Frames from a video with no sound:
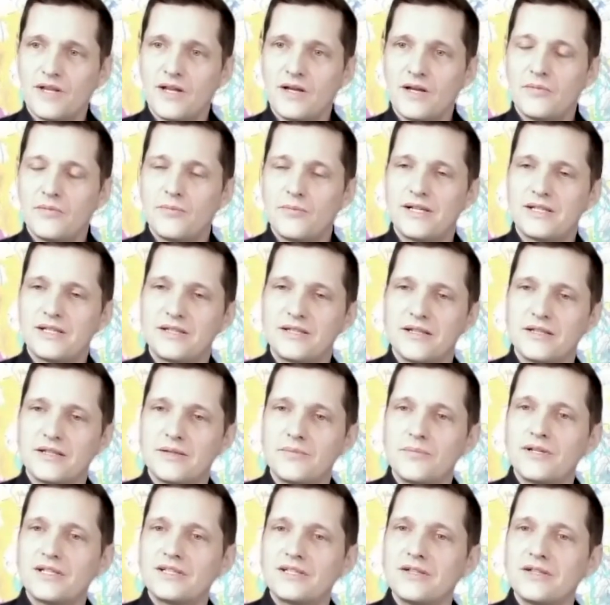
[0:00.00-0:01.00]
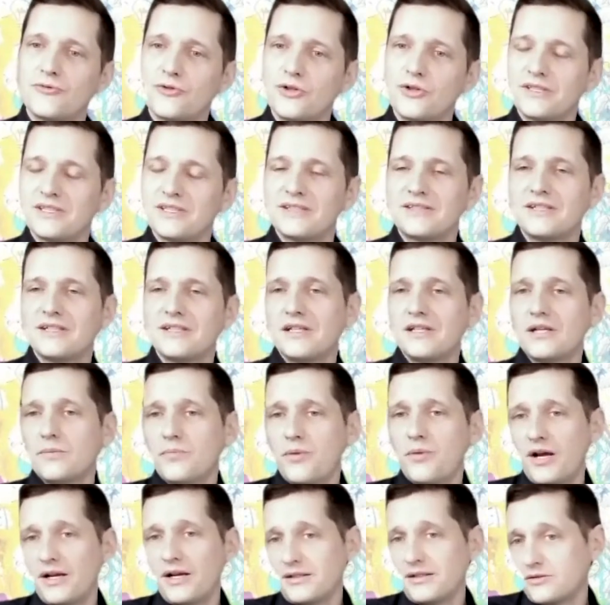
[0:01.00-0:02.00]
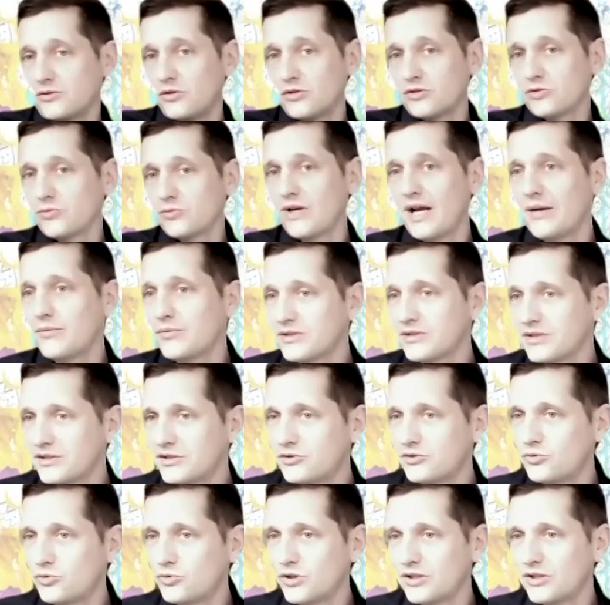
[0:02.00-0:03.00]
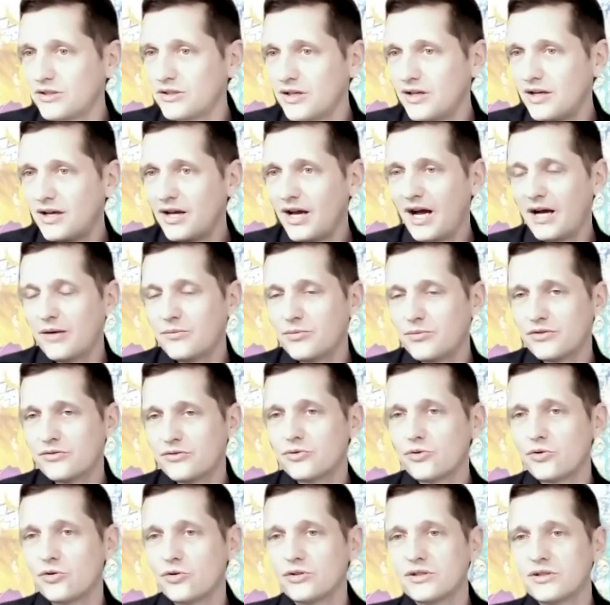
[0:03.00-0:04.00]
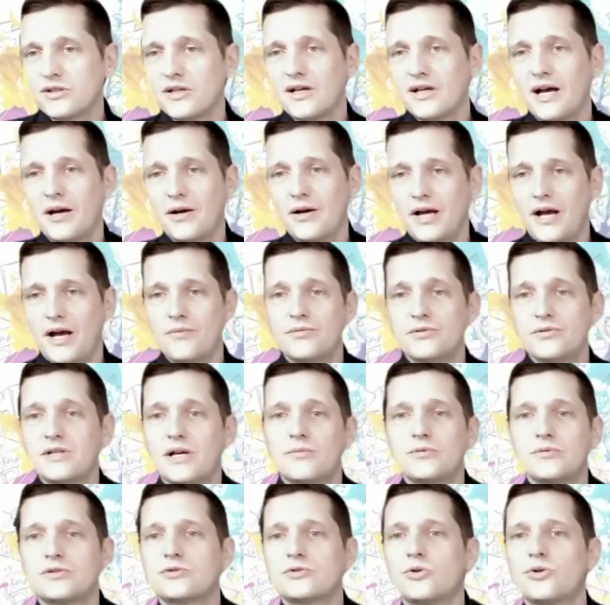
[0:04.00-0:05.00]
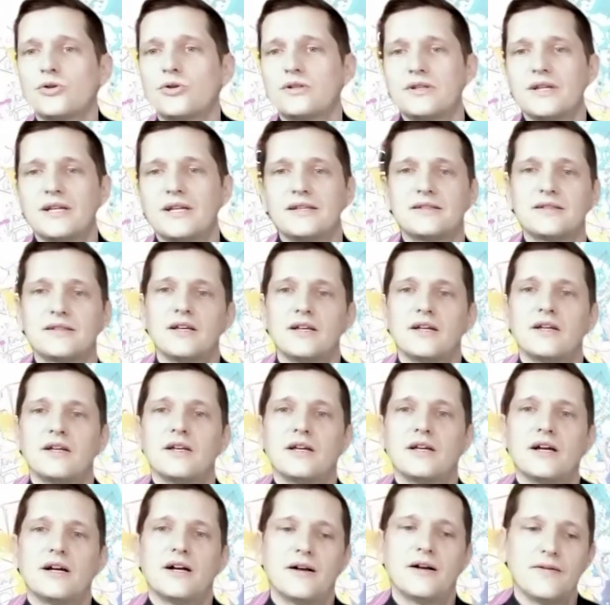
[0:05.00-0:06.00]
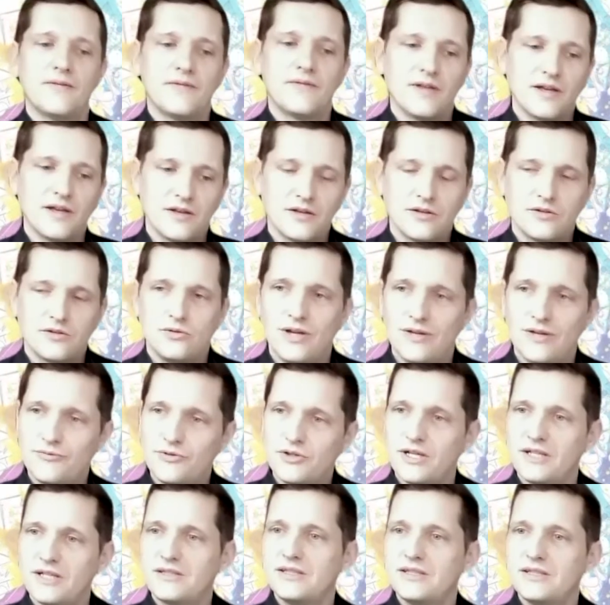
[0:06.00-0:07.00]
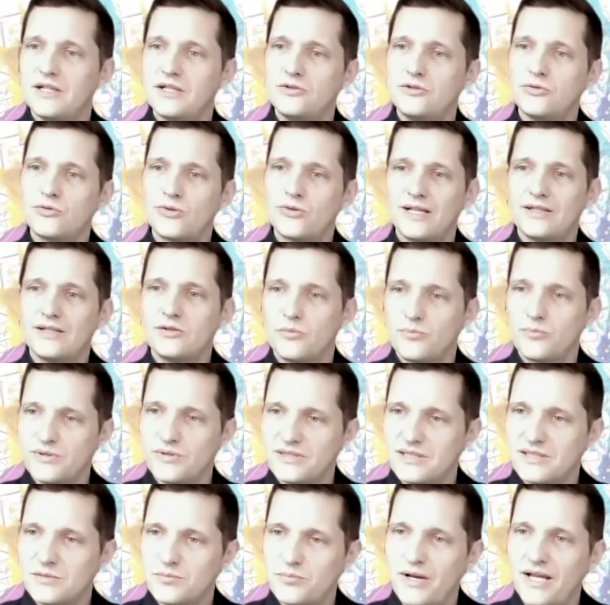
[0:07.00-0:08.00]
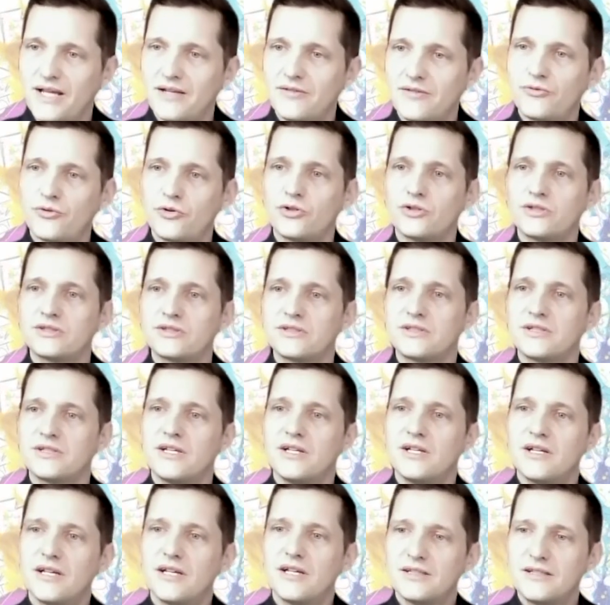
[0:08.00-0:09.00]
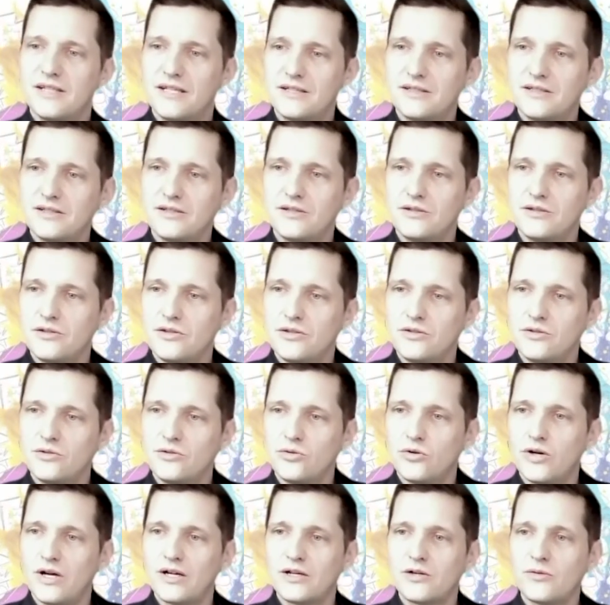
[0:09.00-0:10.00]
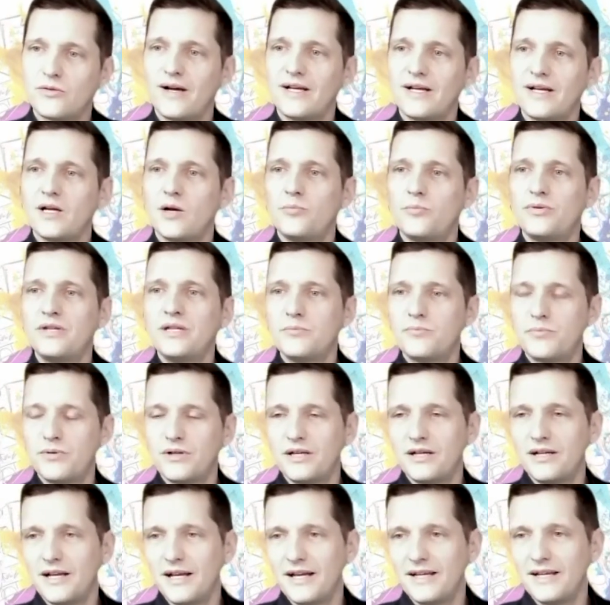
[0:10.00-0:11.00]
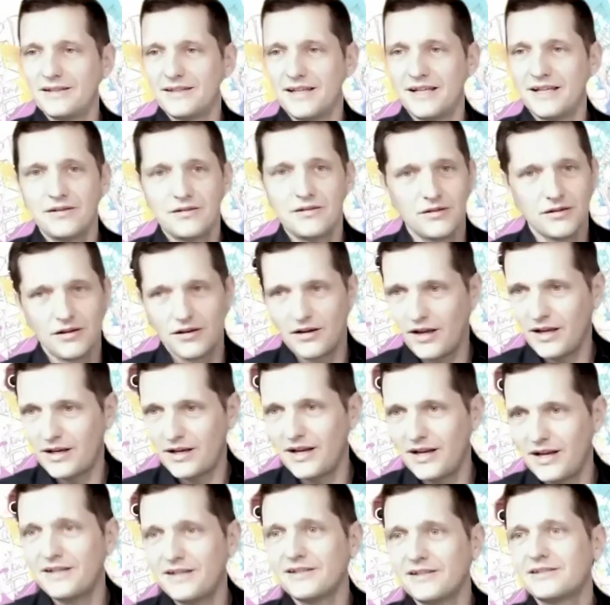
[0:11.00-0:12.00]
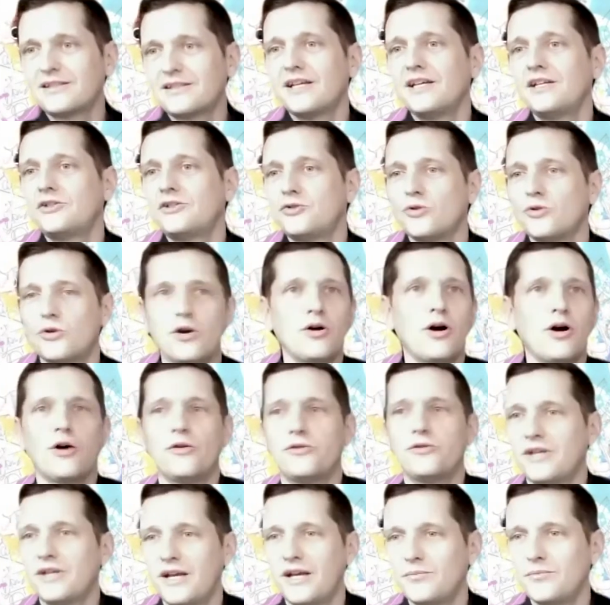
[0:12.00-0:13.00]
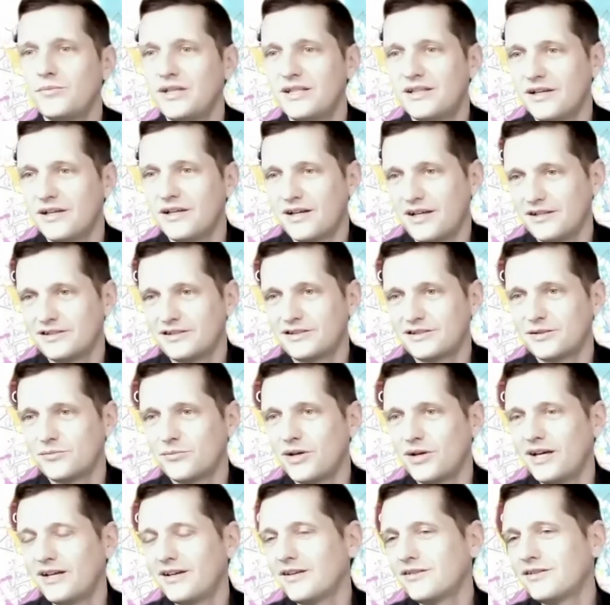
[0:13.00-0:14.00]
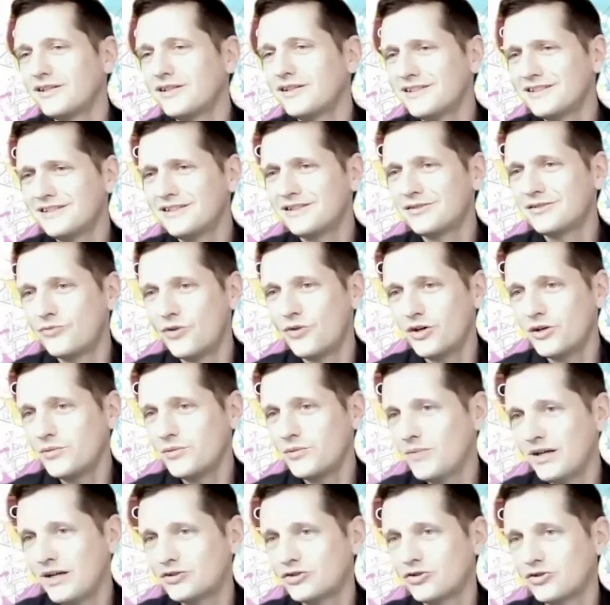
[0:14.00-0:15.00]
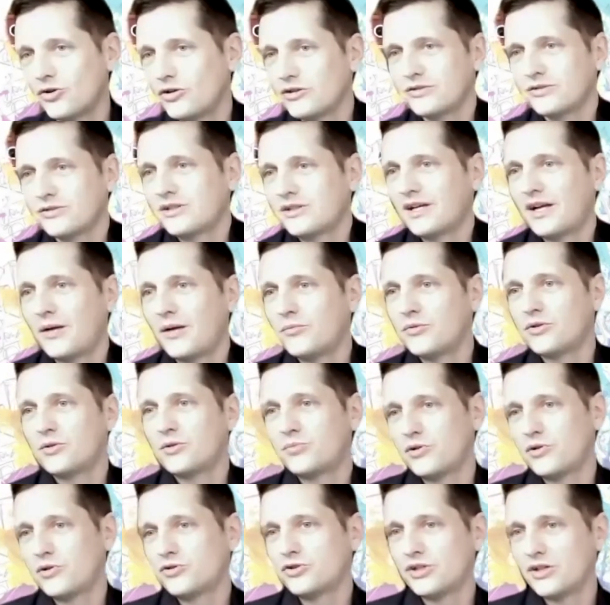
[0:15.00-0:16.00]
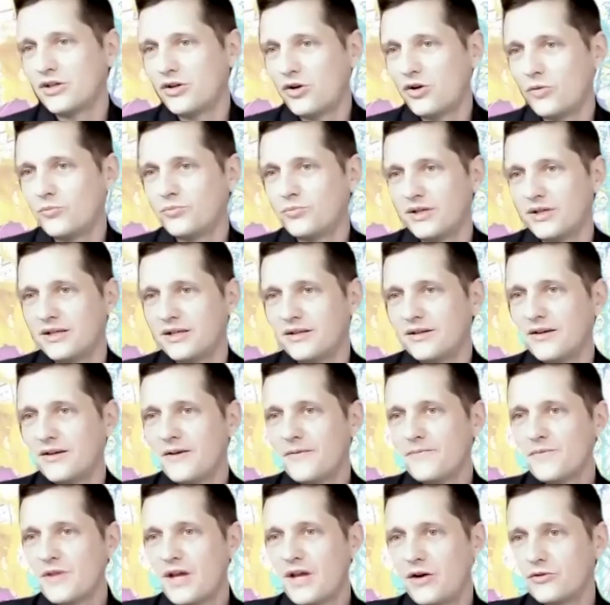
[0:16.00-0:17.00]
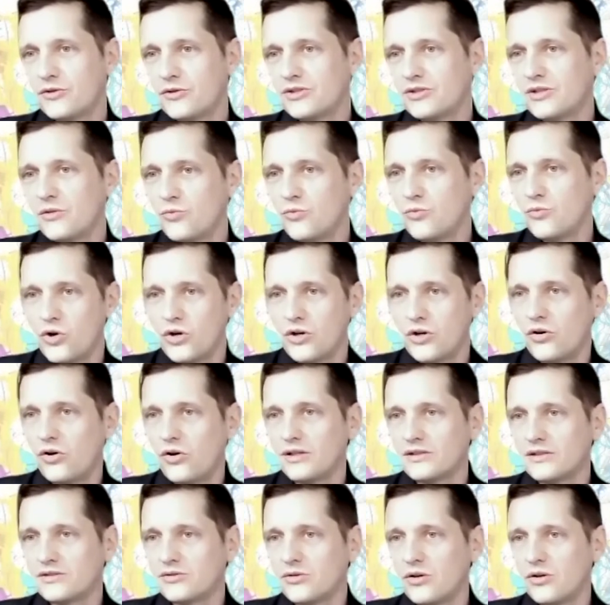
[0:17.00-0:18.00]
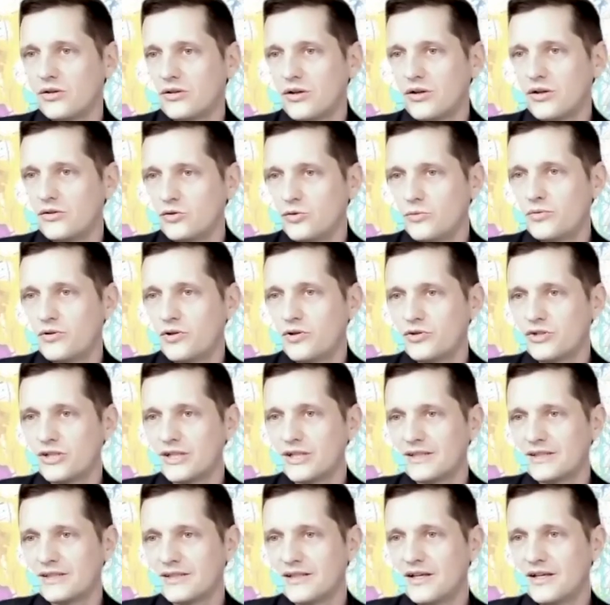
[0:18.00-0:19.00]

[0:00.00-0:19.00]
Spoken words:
But the big difference is that in the past, also when I was a student, I was taught that you have an idea, you write your business plan first, then you acquire people, and then at a later stage, you go out there and meet a customer. And I think this is very much also the common approach in a company, how you still work also on new projects.